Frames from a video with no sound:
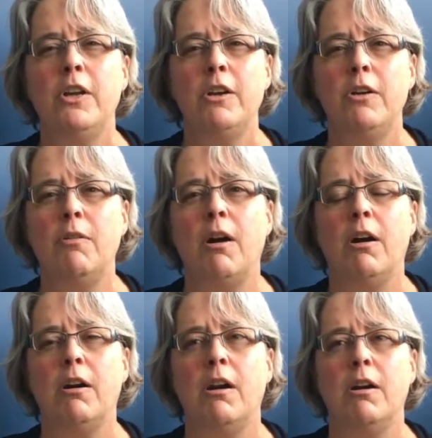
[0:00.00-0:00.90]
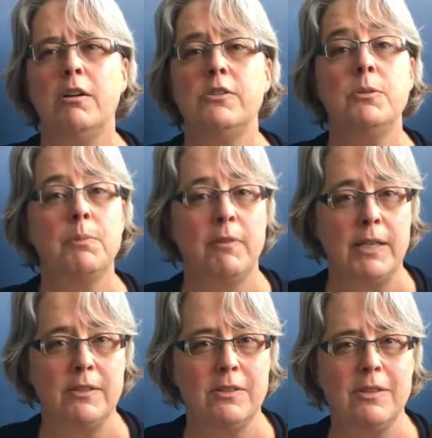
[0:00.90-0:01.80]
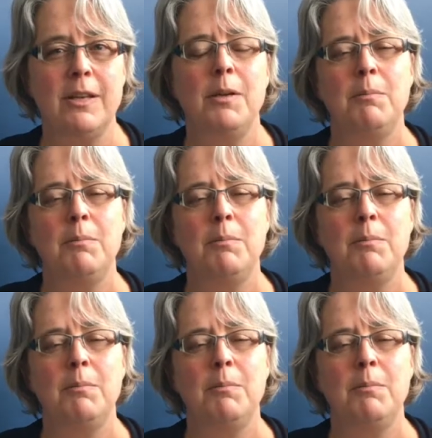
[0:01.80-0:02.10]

who are our supervisors,